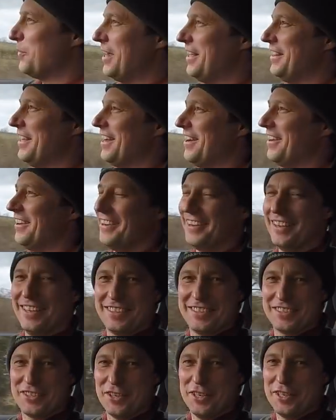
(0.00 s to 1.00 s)
freeway there.
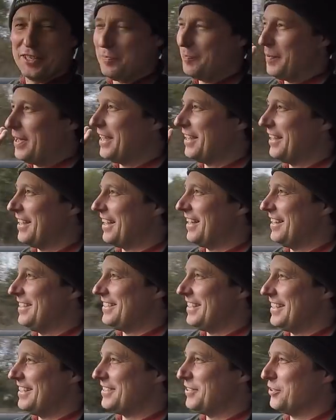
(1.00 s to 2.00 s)
It's done its big uh,
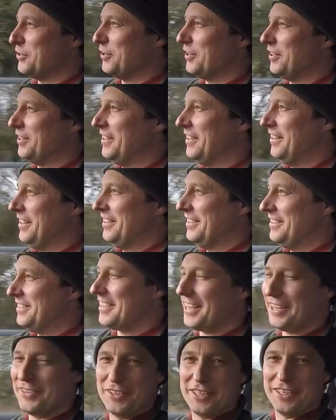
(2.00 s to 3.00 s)
detour
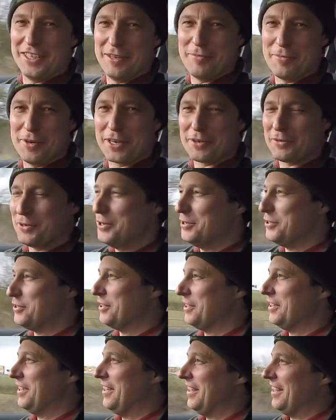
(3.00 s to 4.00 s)
down the Limerick route
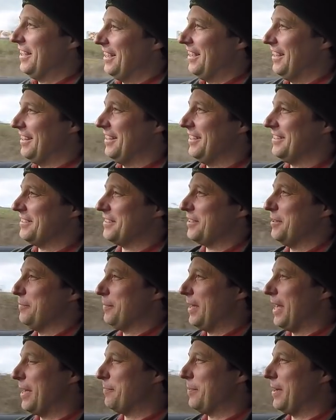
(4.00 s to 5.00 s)
and it's
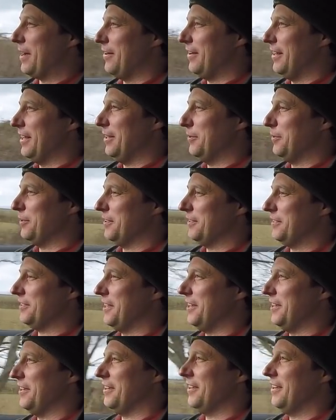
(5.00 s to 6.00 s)
come back parallel with
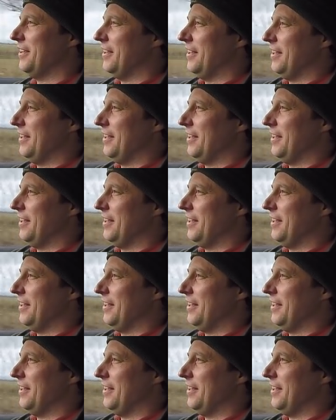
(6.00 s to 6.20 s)
us here.